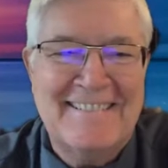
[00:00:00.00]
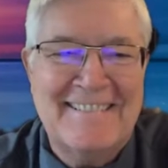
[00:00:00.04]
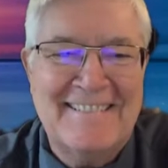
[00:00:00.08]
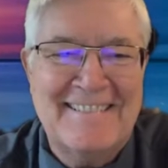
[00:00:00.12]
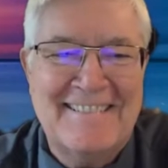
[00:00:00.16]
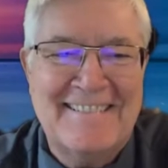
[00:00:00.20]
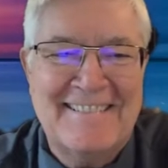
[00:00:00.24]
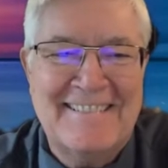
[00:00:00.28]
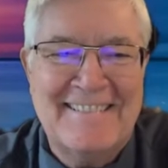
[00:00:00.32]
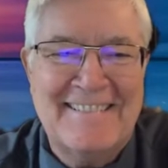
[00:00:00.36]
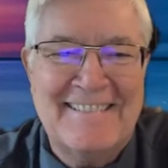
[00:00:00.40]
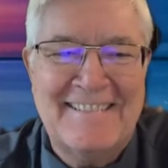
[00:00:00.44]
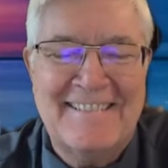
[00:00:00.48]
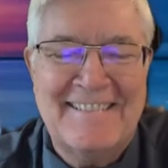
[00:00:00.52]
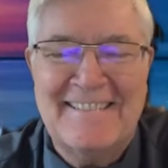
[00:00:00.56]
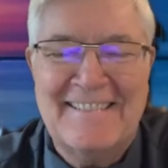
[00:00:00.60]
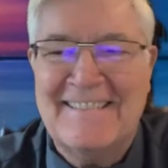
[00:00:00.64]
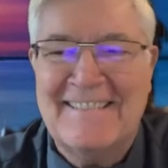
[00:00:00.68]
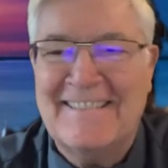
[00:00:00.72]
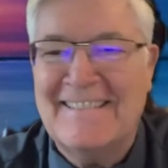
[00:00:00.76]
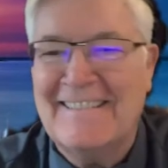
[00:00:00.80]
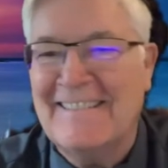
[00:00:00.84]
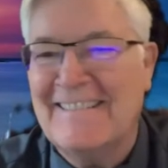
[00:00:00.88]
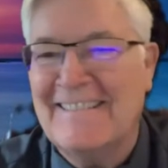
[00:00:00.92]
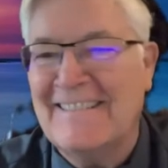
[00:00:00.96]

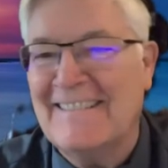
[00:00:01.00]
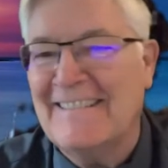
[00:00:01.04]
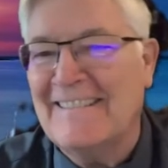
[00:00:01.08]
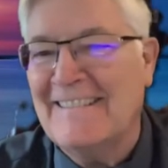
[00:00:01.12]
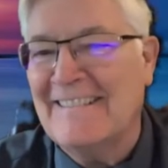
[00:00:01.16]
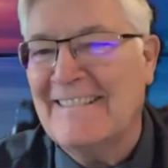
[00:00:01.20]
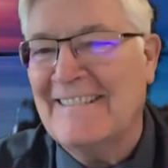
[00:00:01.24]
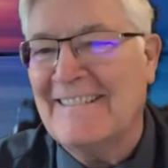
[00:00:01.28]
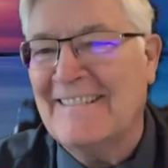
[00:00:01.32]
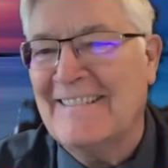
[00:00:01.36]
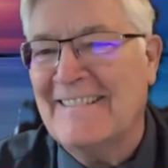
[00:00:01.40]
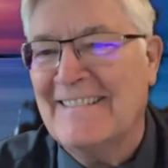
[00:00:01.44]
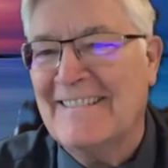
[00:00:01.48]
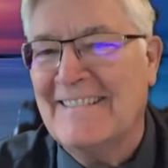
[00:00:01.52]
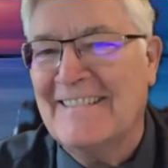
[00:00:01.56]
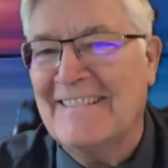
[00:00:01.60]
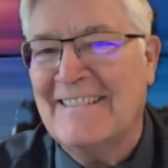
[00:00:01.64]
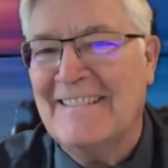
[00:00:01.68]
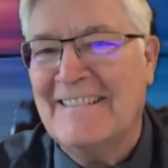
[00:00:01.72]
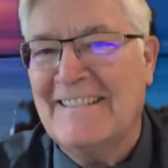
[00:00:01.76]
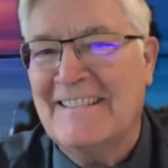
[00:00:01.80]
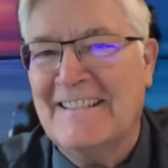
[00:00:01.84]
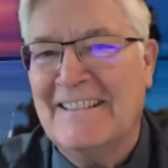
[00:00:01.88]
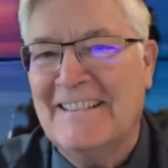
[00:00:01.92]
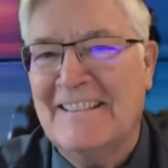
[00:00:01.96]

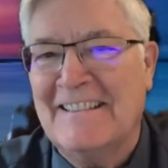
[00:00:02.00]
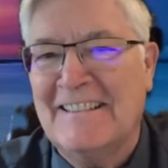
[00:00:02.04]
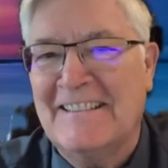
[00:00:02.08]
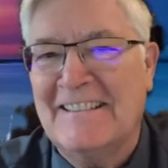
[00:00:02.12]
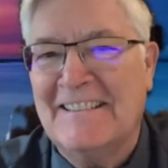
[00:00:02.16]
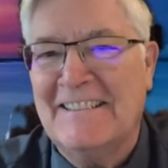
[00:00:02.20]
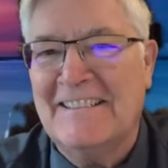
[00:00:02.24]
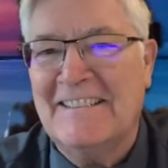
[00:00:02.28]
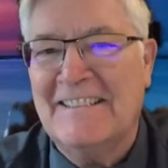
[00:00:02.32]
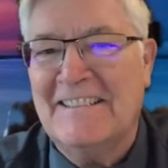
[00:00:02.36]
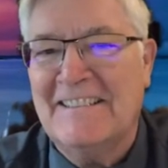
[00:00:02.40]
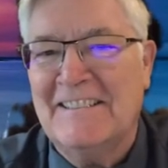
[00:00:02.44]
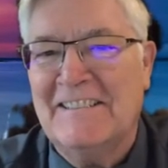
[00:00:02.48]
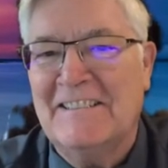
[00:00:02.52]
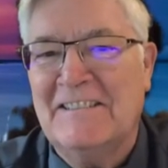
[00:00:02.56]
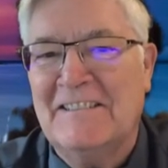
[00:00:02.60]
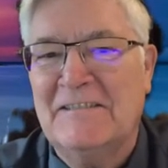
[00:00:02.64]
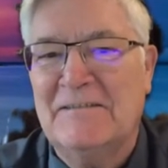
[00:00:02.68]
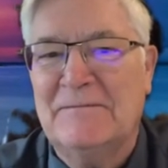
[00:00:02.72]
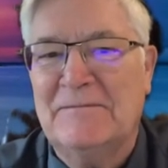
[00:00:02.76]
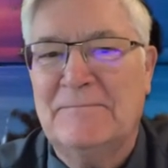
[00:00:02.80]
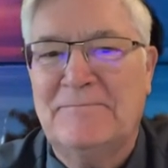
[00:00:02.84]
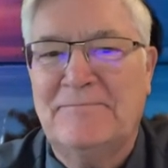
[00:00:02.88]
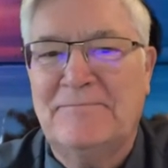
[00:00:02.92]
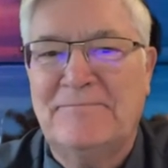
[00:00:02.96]

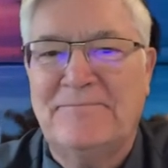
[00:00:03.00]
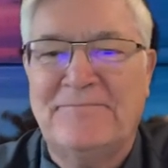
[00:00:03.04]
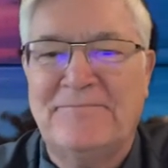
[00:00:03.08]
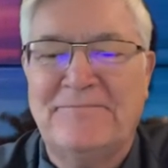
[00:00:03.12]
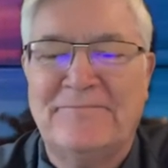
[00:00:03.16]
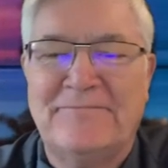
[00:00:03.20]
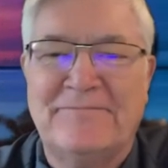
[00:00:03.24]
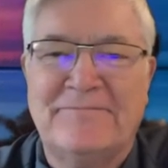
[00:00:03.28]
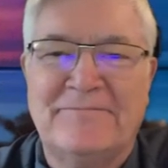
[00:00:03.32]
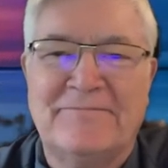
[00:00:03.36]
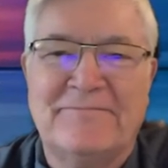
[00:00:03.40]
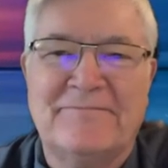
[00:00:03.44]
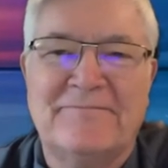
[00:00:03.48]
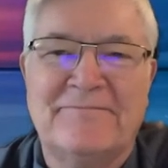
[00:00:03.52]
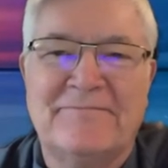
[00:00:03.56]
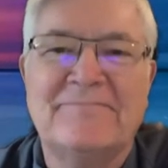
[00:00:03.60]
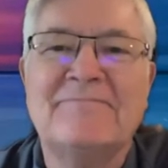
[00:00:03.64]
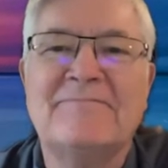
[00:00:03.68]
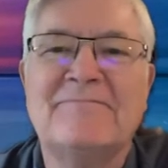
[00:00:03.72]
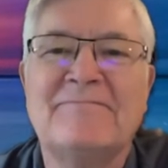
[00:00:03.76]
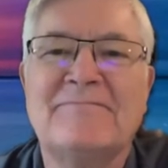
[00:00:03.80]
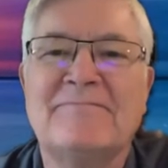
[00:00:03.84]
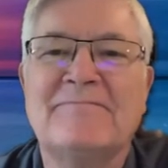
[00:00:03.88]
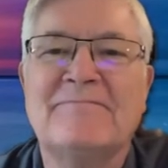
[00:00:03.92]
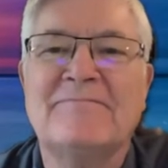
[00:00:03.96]

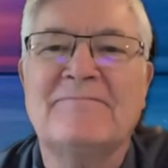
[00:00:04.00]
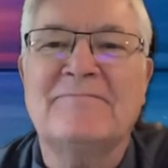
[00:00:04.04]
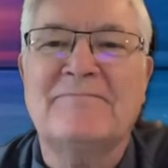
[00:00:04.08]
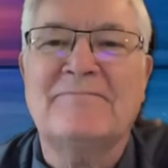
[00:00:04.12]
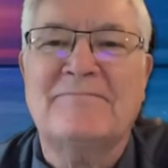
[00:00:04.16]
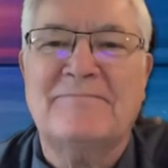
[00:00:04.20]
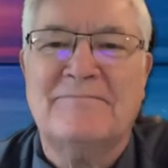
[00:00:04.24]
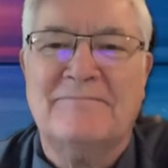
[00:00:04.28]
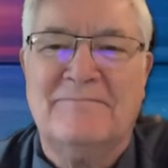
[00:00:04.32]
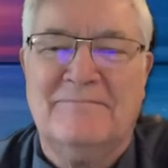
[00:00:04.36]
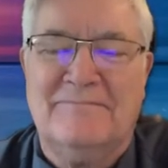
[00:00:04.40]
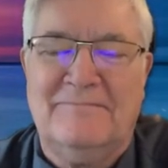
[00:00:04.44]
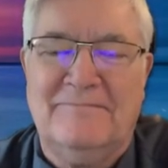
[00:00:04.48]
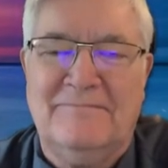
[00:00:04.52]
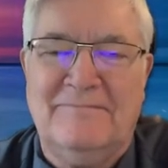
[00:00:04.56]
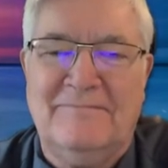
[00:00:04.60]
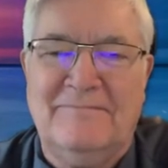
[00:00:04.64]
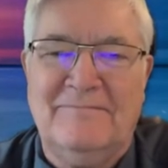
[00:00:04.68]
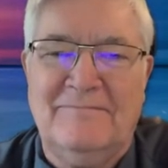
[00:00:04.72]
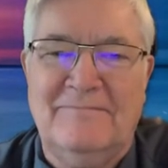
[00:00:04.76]
(not speaking)